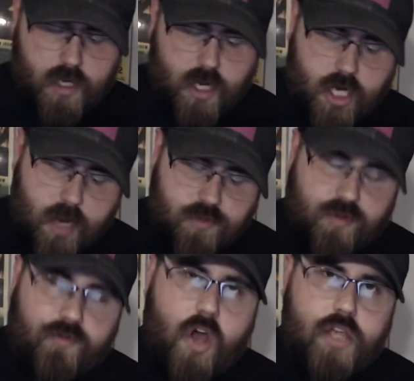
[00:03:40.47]
Comes with
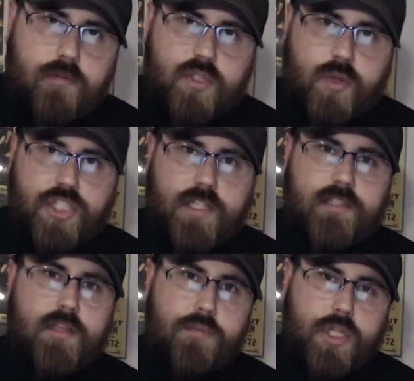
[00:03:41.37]
a volume switch and a
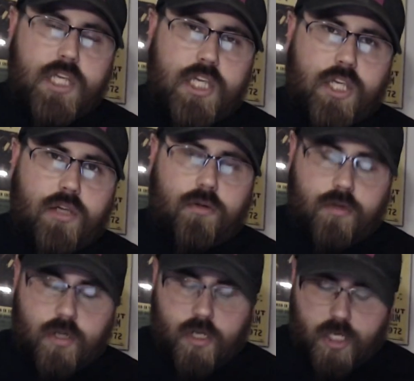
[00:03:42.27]
simple EQ,
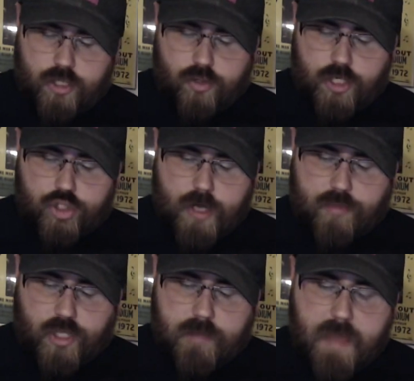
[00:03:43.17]
including
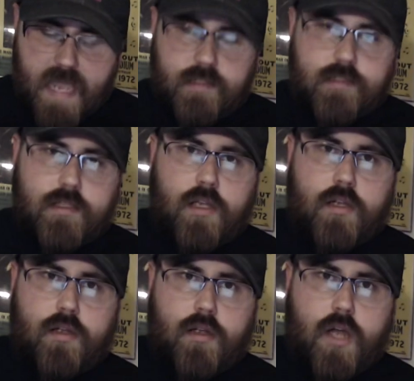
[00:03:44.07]
treble and bass.
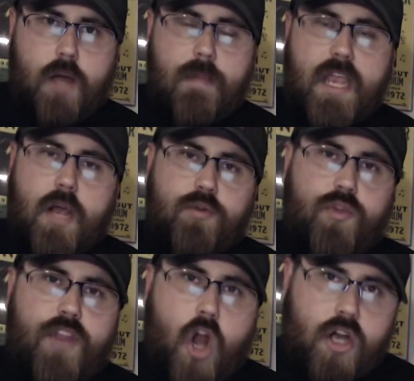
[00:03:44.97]
It comes
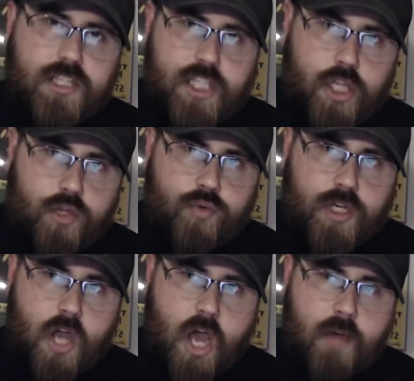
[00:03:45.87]
with an auxiliary
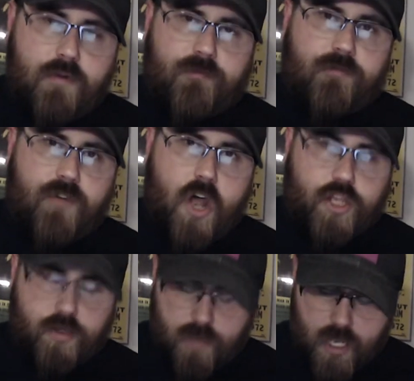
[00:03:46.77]
knob for
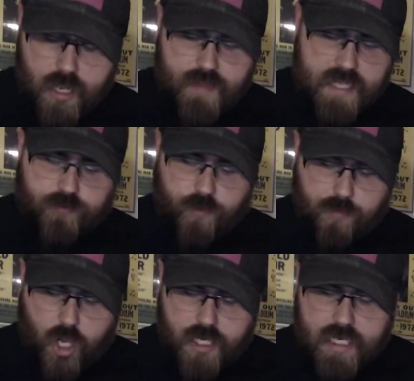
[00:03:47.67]
volume. That's for
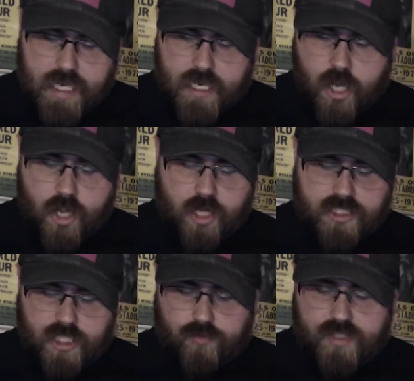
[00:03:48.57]
plugging in an
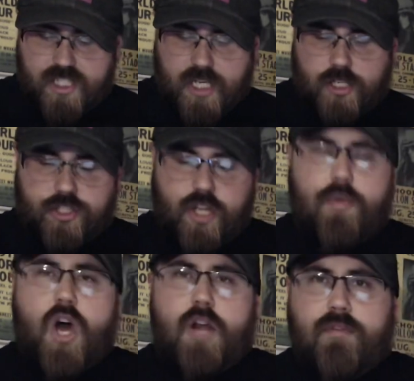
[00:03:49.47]
auxiliary signal to the
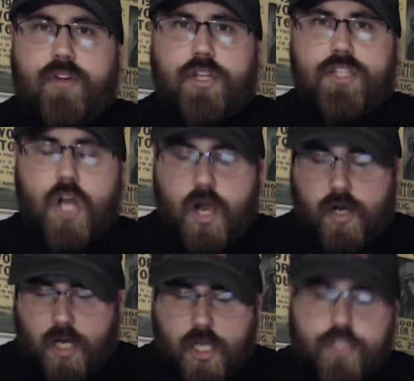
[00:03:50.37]
bottom of your guitar.
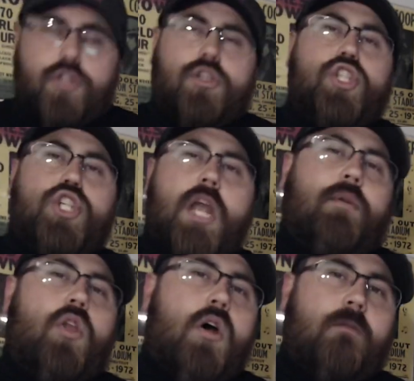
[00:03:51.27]
So you can jam
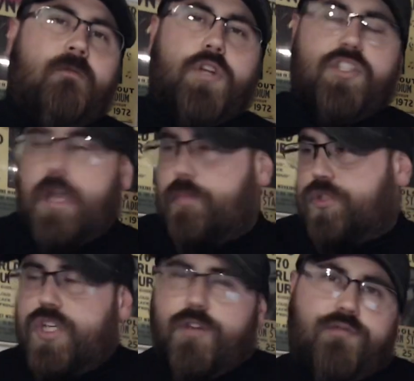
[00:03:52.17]
along, for example,
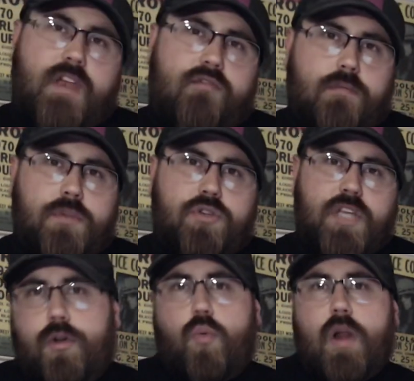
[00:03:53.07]
to your favorite
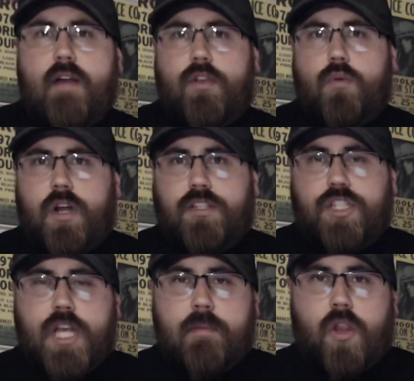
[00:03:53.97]
music or whatever you want it to
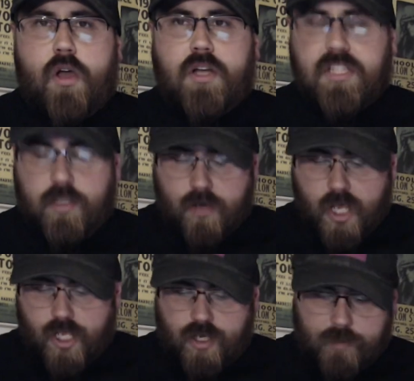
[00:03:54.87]
jam along to.
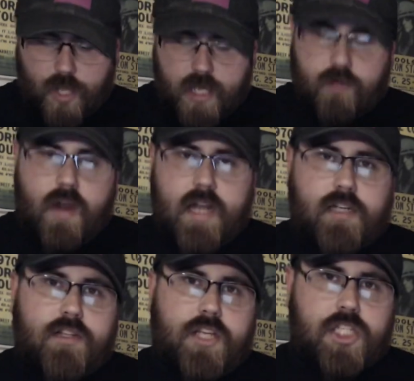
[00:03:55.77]
You can plug it right
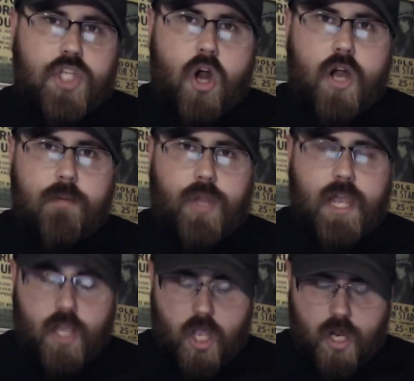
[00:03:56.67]
into the guitar and play
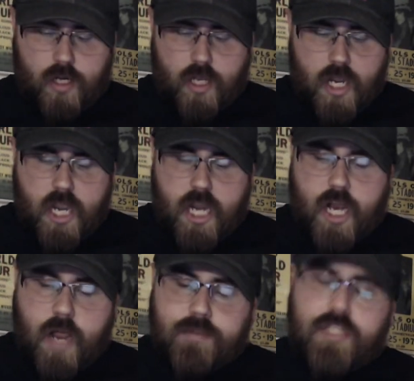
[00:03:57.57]
along. It
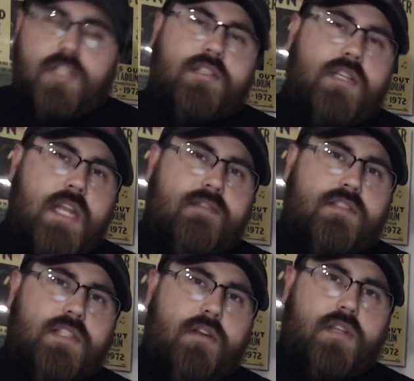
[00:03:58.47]
doesn't
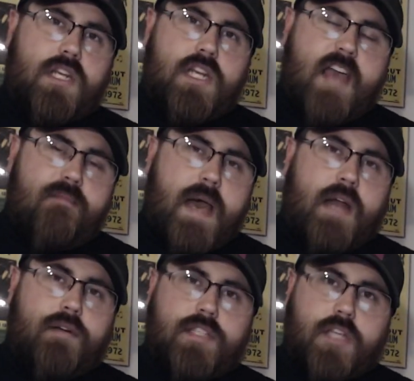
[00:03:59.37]
necessarily need to have
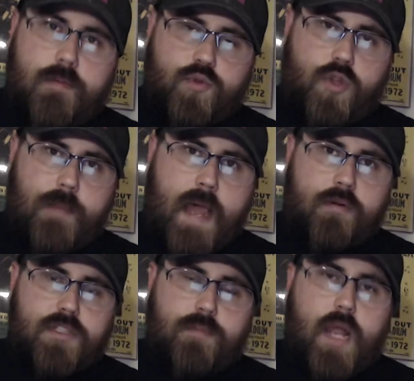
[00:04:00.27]
batteries. It with a
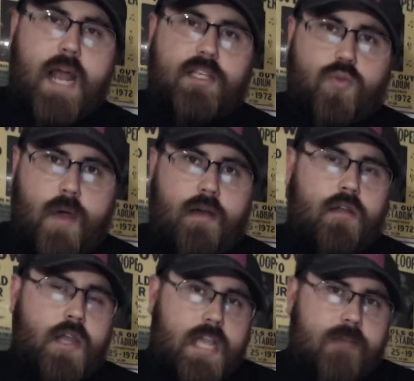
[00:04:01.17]
power supply as well
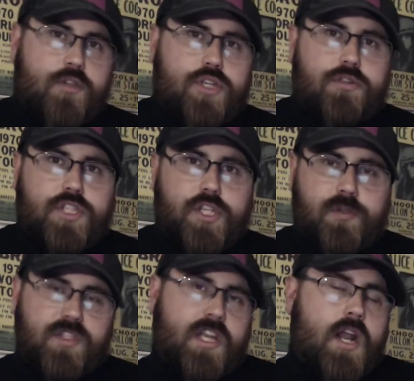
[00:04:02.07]
if you choose to
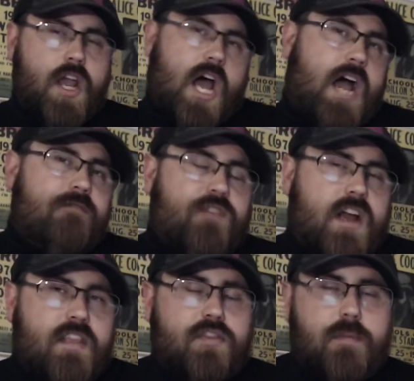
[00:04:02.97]
use it. I
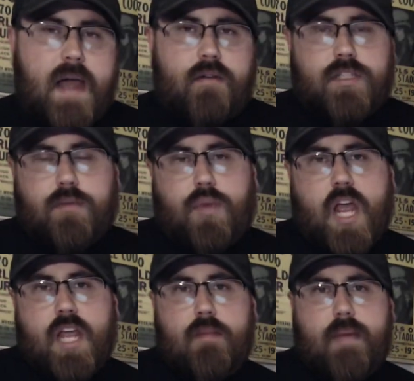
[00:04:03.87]
find that the power supply
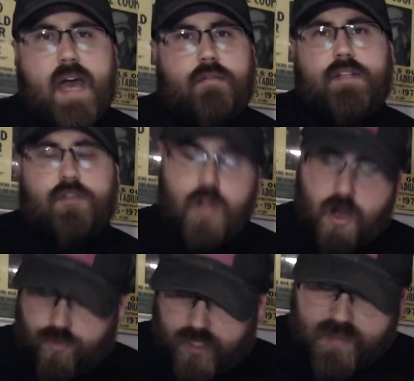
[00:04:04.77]
and the batteries are
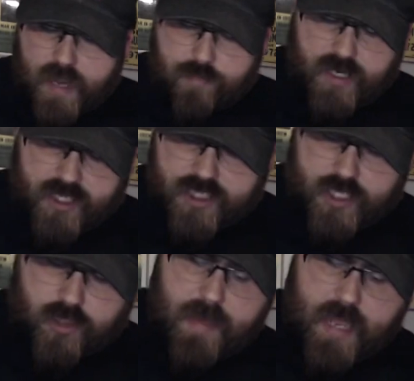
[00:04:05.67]
not really that big a
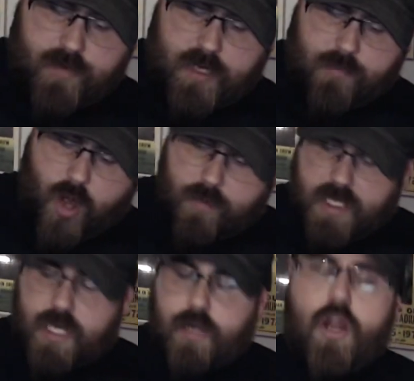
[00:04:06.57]
deal. Battery compartment
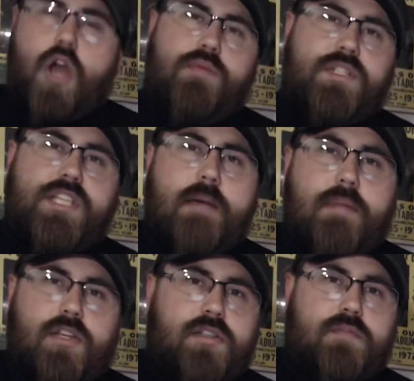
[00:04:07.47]
here opens up
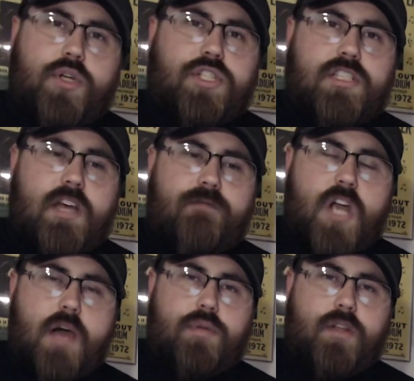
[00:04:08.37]
and you just put yourself a
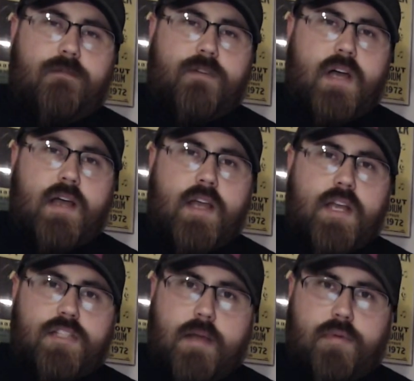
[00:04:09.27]
couple of
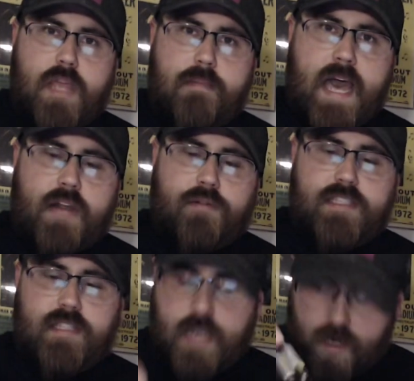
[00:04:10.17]
AA
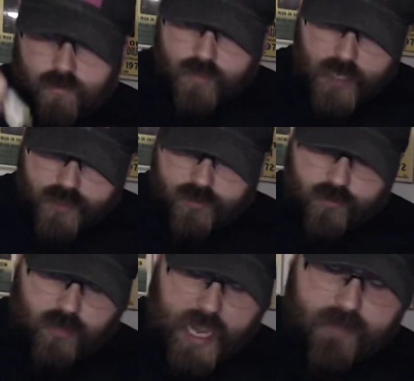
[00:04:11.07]
batteries in there and
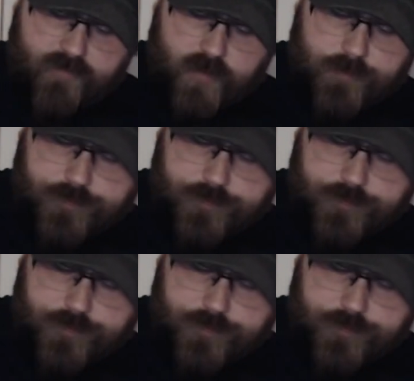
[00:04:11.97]
you're laughing.